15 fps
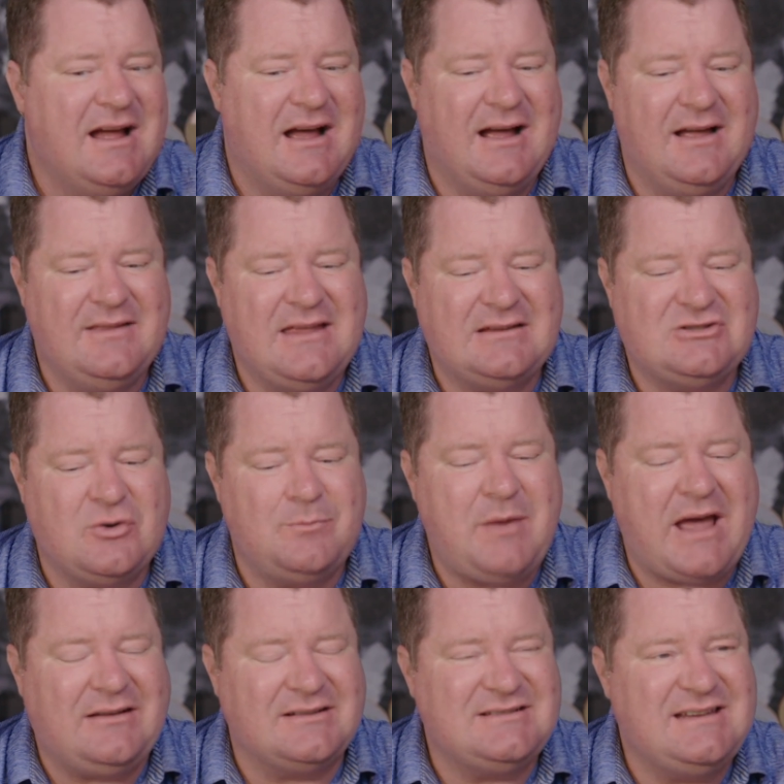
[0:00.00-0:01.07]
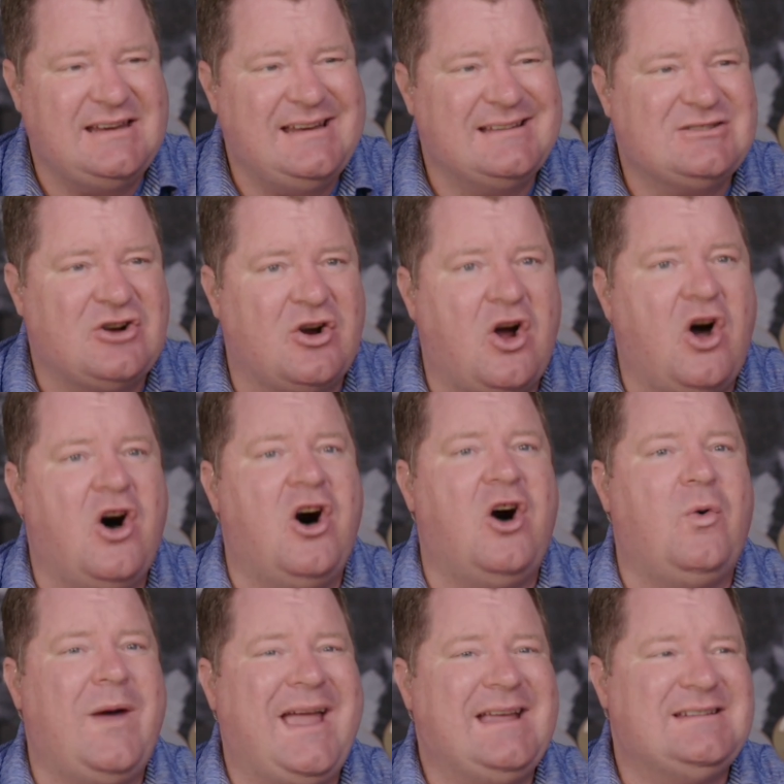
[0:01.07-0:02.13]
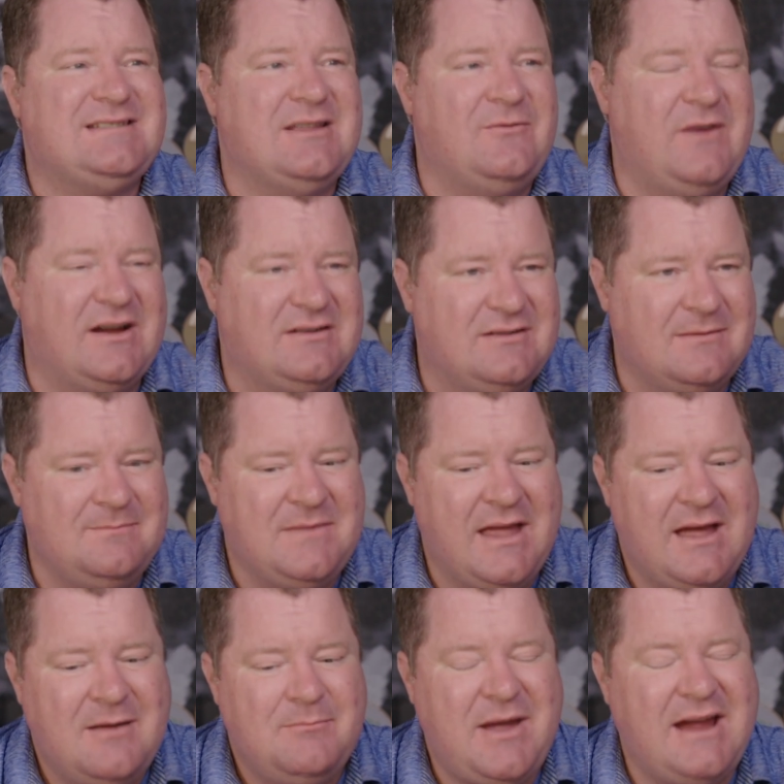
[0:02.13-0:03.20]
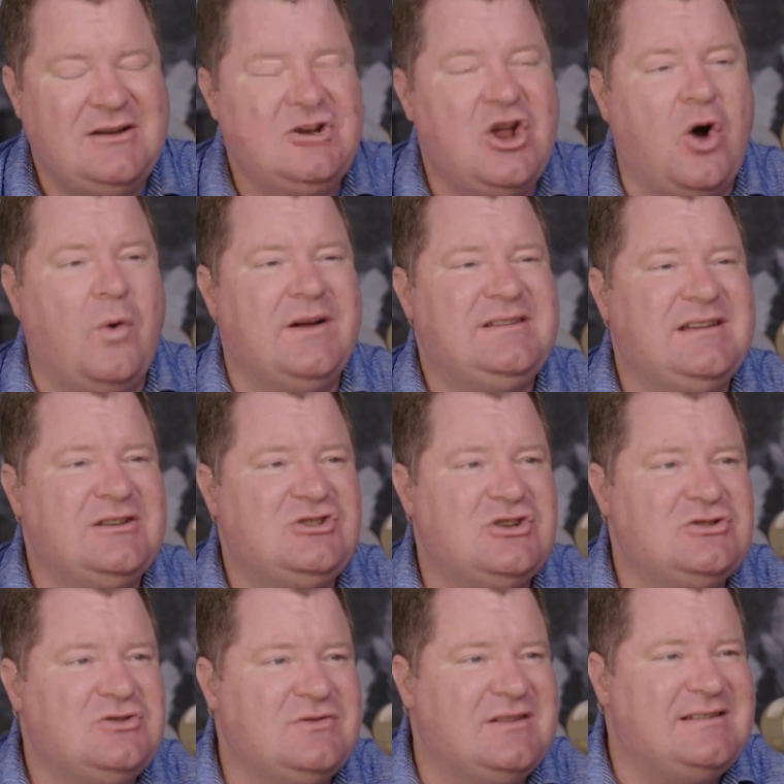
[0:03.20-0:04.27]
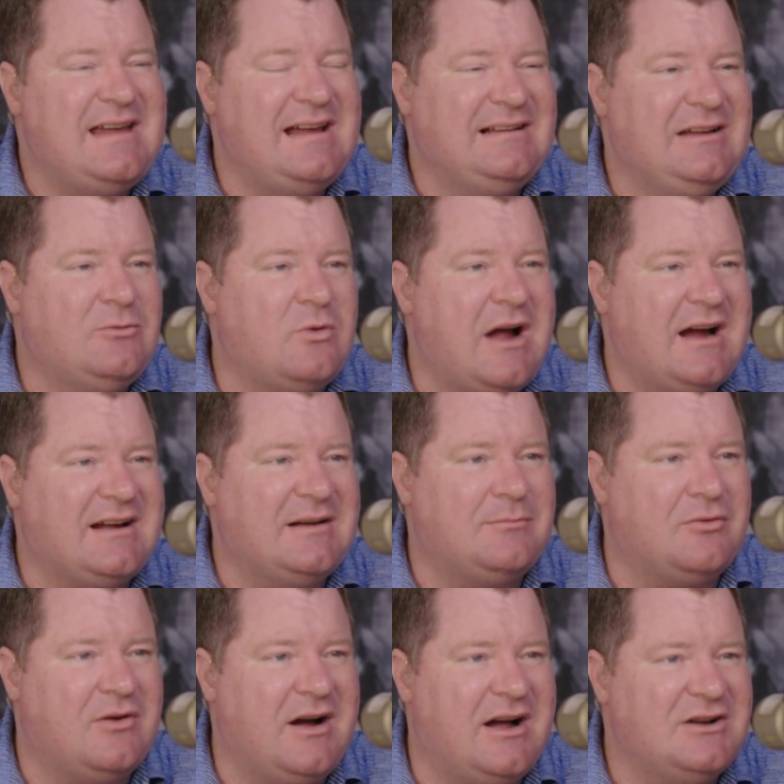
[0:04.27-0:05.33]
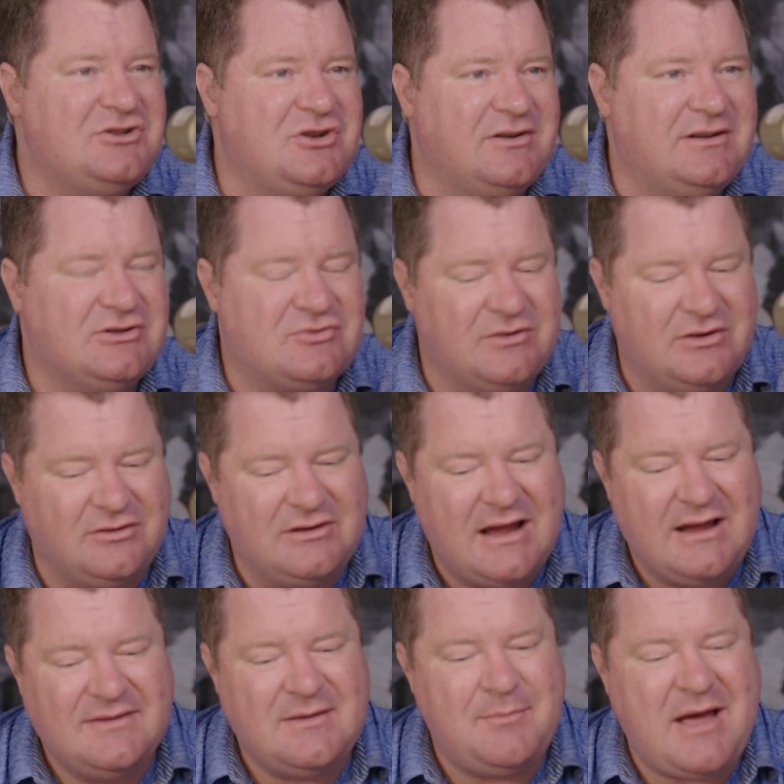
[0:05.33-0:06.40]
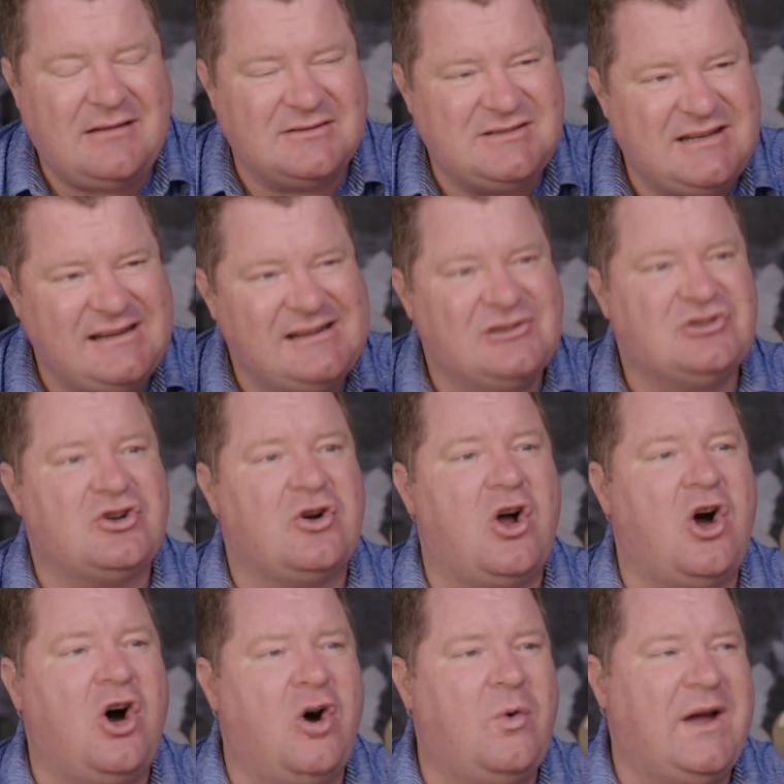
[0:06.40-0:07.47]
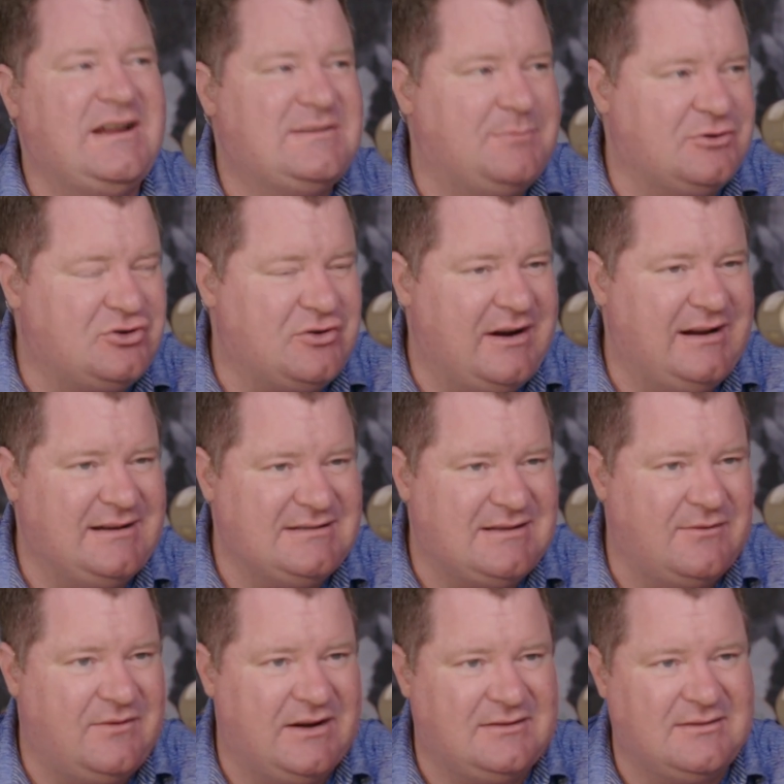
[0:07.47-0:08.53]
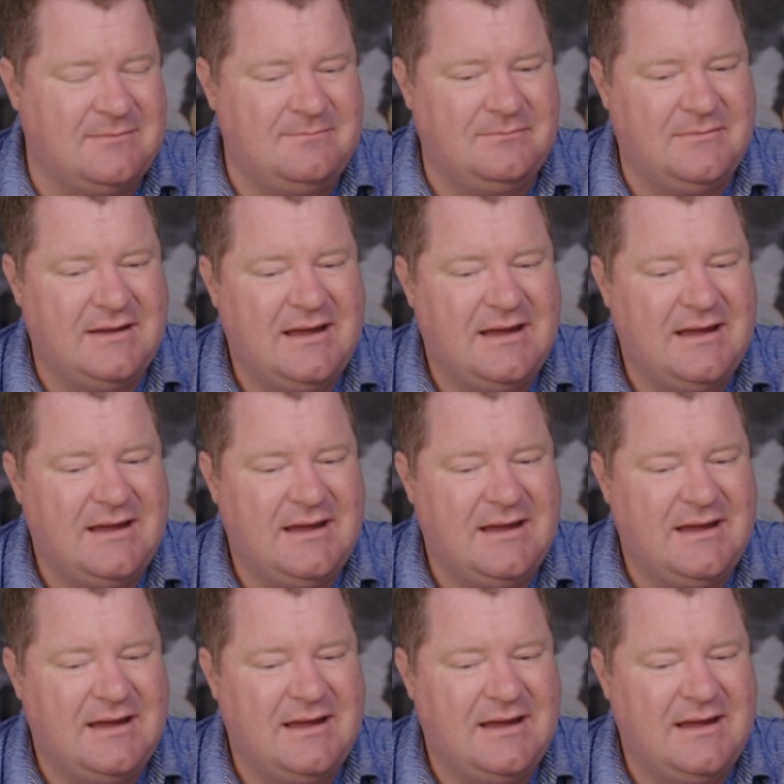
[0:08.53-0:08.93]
So Palestinians are always the victim. Pay no attention to the daily rocket barrage on Israel. The Palestinians are always portrayed as the victim.